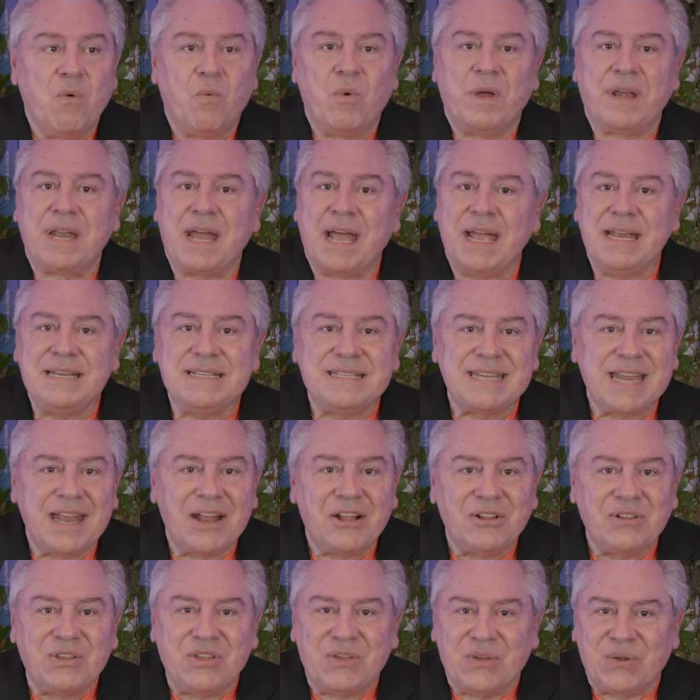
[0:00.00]
When I
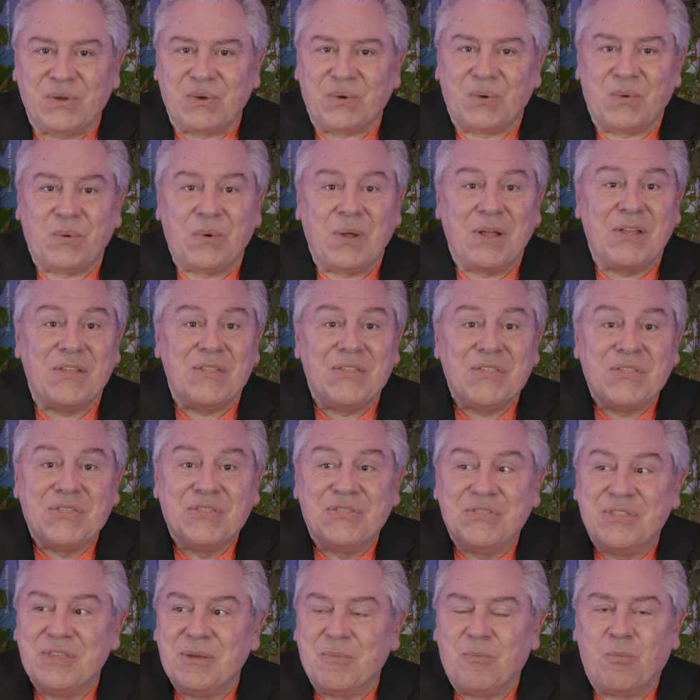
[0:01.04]
tell you
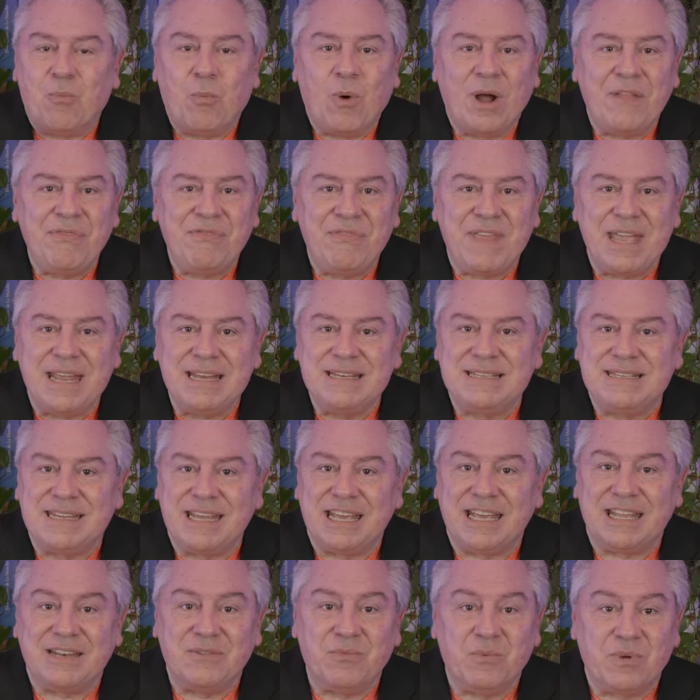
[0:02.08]
what they
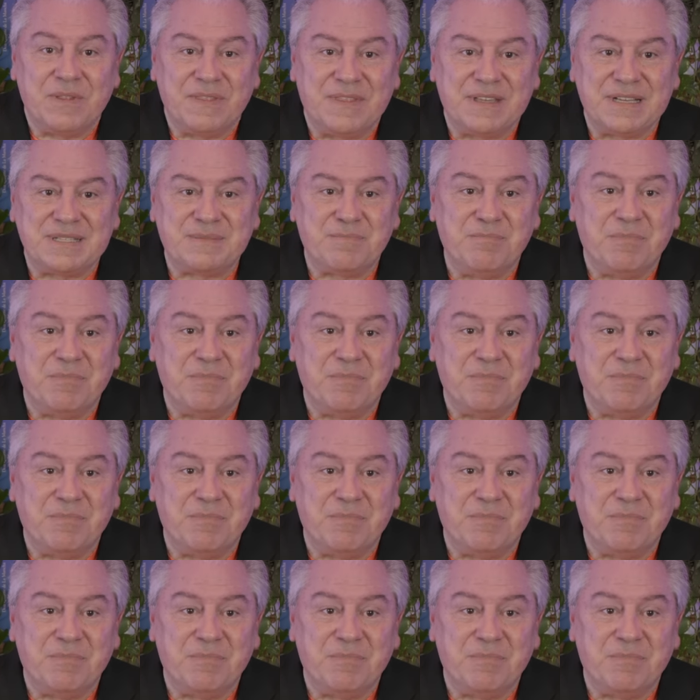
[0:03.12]
did with this